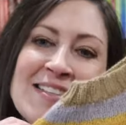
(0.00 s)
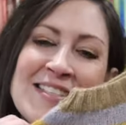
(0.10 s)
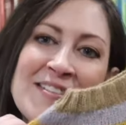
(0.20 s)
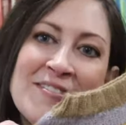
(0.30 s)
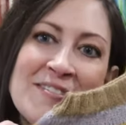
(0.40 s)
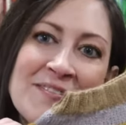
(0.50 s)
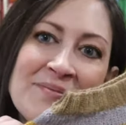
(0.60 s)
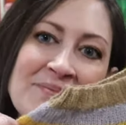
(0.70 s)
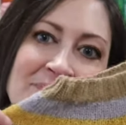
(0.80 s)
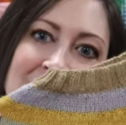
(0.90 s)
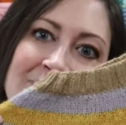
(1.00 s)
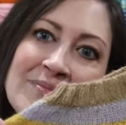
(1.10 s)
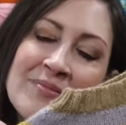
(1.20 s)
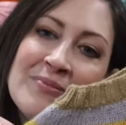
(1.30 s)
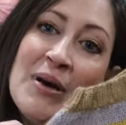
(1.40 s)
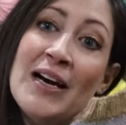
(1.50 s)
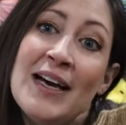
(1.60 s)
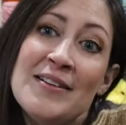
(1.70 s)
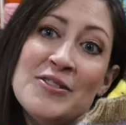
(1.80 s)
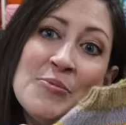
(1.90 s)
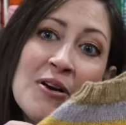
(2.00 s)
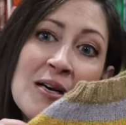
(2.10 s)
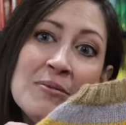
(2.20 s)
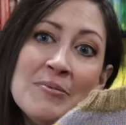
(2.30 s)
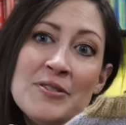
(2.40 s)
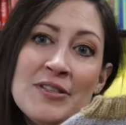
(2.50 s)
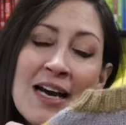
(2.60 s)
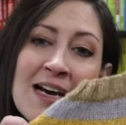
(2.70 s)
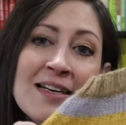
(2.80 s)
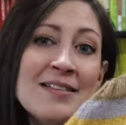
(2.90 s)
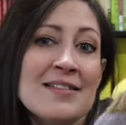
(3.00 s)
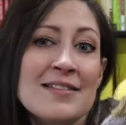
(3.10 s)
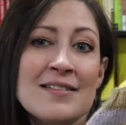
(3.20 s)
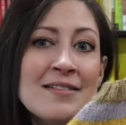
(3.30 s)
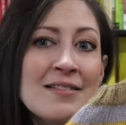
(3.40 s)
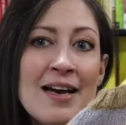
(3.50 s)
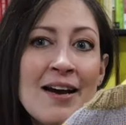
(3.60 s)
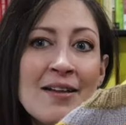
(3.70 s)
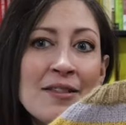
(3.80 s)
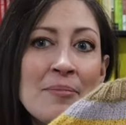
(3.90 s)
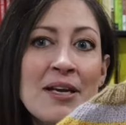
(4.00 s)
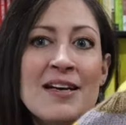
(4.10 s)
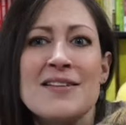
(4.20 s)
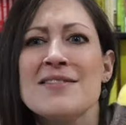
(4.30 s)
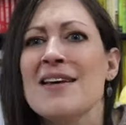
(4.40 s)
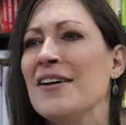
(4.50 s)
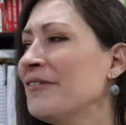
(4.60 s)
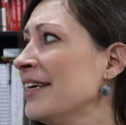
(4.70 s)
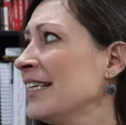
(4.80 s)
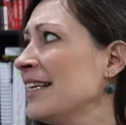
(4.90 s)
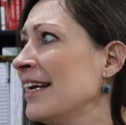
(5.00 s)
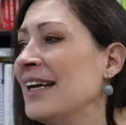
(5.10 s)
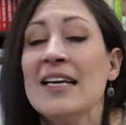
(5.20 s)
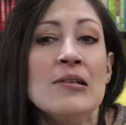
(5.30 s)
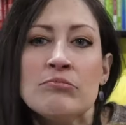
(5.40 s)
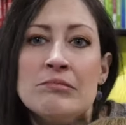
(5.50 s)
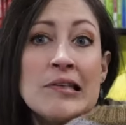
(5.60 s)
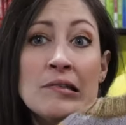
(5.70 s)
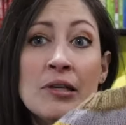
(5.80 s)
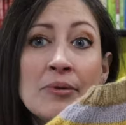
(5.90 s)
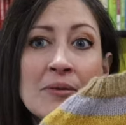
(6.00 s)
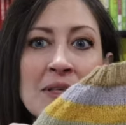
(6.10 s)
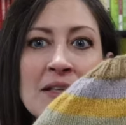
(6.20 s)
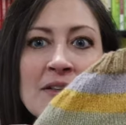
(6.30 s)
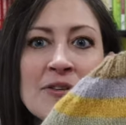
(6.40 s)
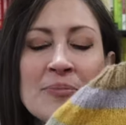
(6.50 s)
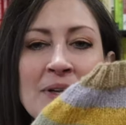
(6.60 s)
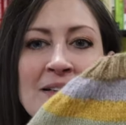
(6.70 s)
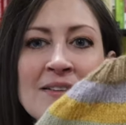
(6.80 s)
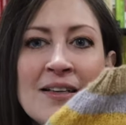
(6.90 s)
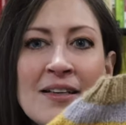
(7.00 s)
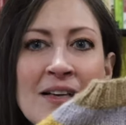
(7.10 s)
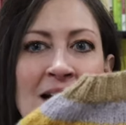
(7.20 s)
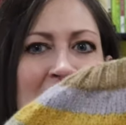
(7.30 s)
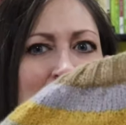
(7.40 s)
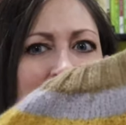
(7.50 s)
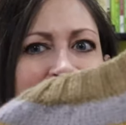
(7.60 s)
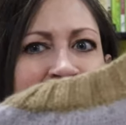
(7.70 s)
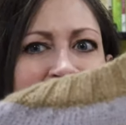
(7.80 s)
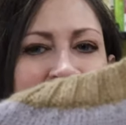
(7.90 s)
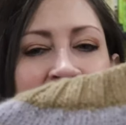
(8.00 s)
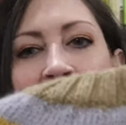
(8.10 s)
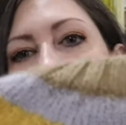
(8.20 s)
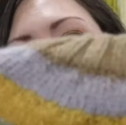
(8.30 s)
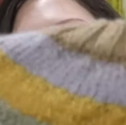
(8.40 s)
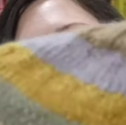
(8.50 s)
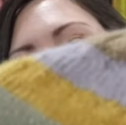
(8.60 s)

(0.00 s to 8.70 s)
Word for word: so podcaster problems, you guys. Yeah, thumbnails on a rainy day. I don't know what I'm gonna do, but I'm really, really happy with